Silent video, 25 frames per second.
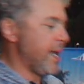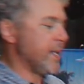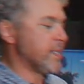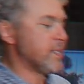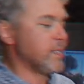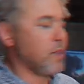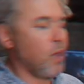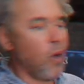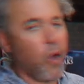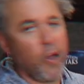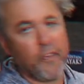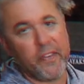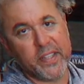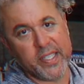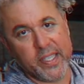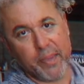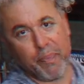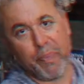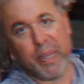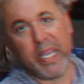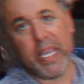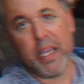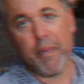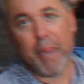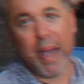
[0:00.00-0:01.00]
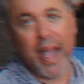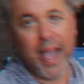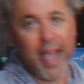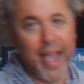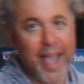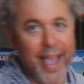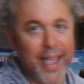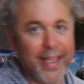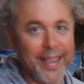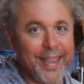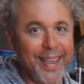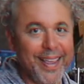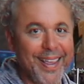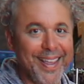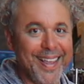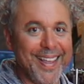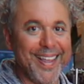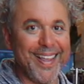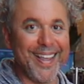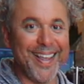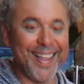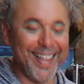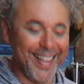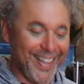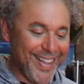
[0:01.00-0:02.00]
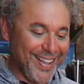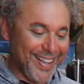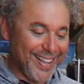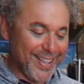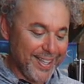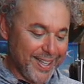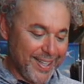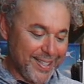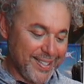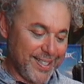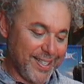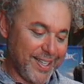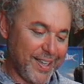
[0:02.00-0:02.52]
its life as a beer bag because